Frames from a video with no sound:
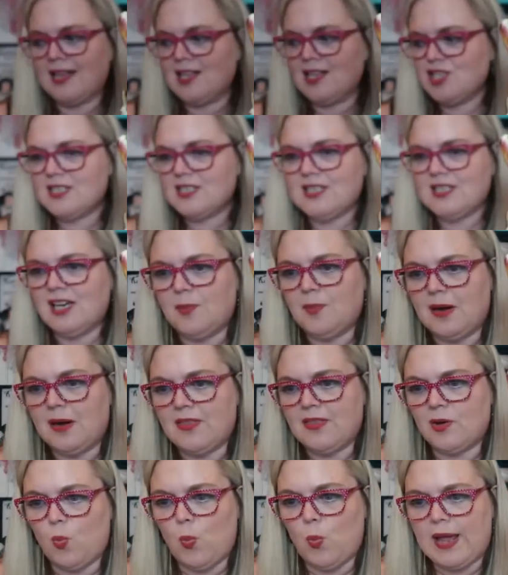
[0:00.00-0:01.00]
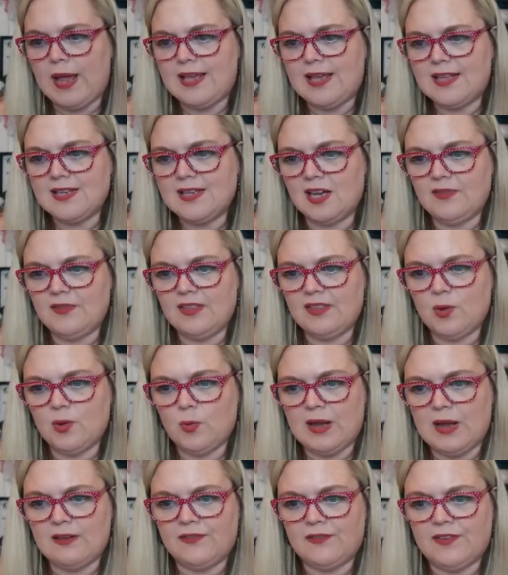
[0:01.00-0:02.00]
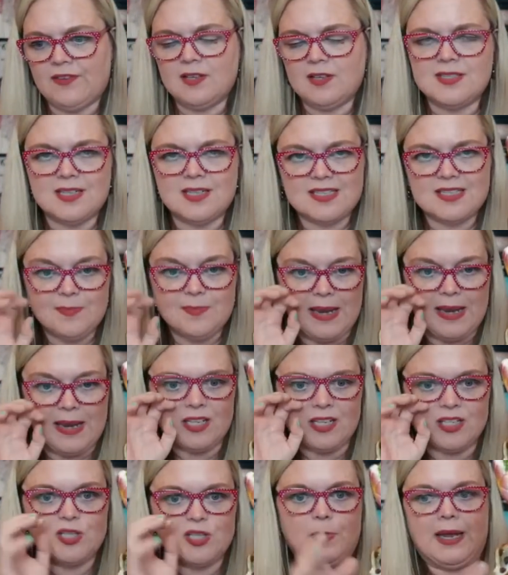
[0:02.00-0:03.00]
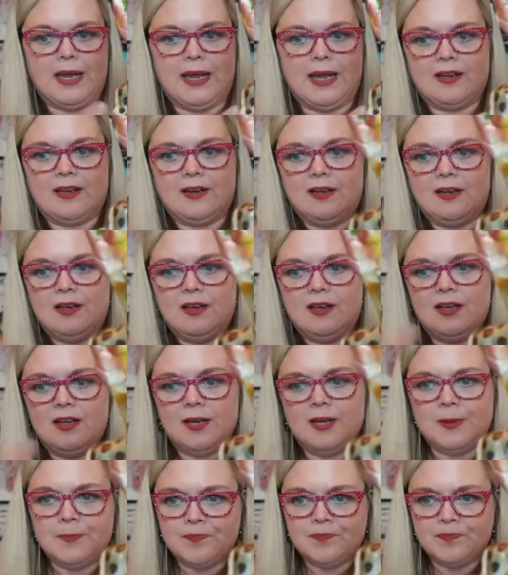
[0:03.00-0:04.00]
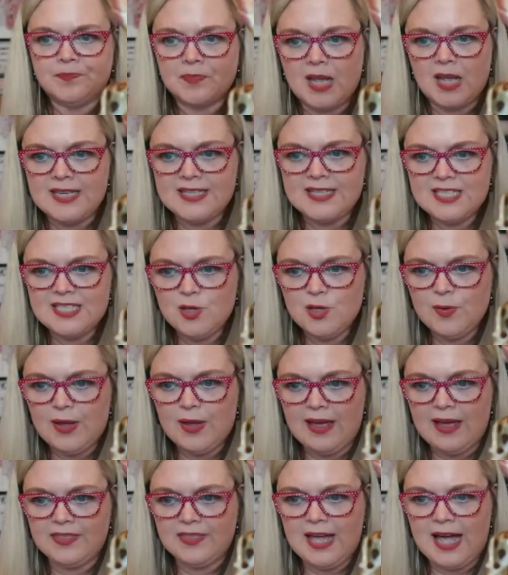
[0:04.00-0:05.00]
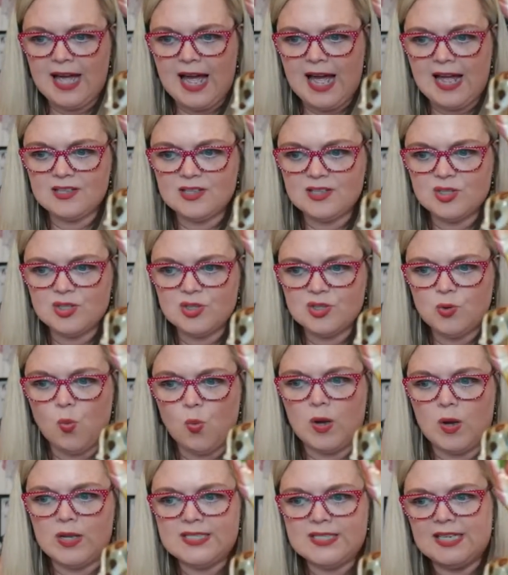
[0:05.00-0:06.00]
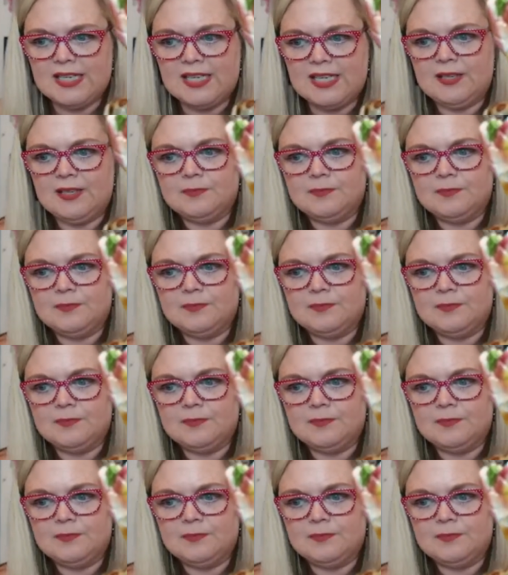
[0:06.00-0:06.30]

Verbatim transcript: just tell by the weight of it, the way it feels that it's made in Japan. I see you, Kathy, at 20.